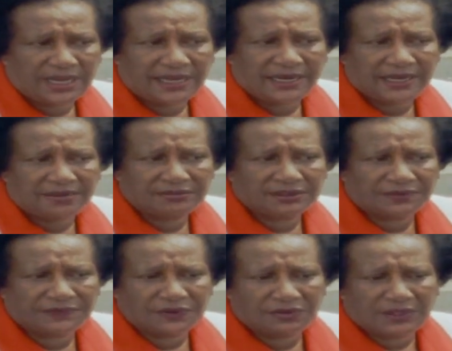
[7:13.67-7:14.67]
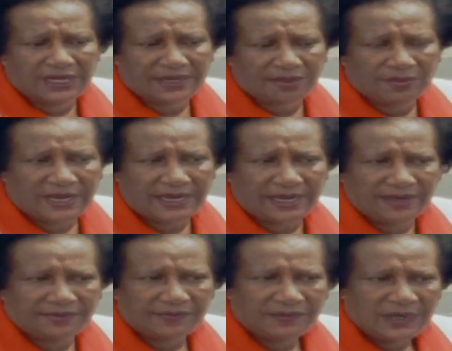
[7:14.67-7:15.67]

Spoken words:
and he was a 4-letter man.